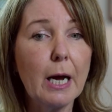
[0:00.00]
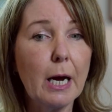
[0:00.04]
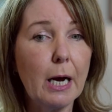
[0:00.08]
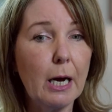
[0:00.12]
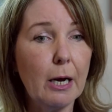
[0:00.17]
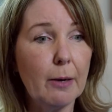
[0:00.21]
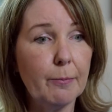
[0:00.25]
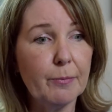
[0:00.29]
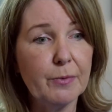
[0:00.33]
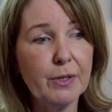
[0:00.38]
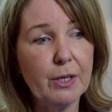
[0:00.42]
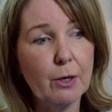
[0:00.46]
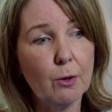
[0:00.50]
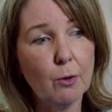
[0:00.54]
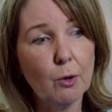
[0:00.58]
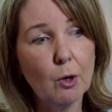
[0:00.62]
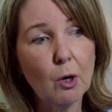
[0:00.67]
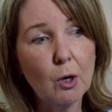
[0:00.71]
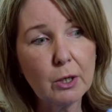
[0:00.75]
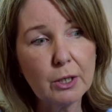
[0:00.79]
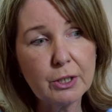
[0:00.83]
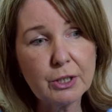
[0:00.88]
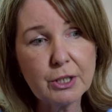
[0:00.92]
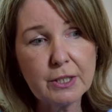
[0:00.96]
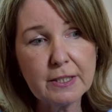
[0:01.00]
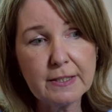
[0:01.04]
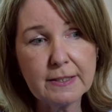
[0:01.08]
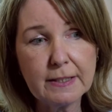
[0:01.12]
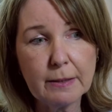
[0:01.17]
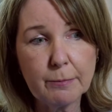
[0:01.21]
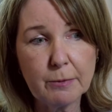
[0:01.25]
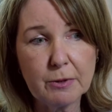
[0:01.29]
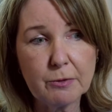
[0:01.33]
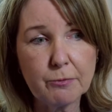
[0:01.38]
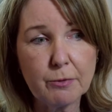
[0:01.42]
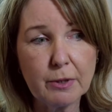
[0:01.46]
the oncologist
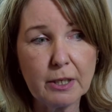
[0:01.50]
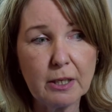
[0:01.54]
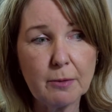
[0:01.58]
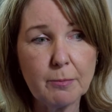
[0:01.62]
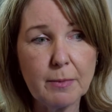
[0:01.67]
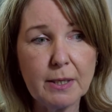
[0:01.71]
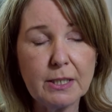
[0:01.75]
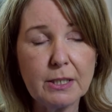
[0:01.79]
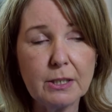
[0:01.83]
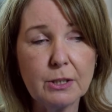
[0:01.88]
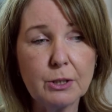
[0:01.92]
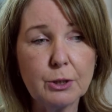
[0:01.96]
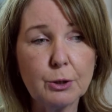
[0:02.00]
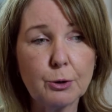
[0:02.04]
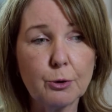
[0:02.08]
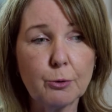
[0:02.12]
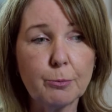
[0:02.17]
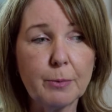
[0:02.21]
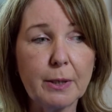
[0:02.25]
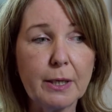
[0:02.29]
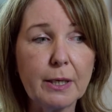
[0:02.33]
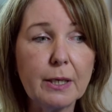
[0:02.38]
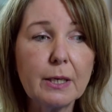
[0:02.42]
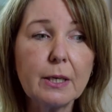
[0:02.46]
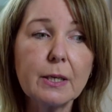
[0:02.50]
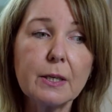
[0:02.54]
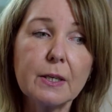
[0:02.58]
that was recommended to me.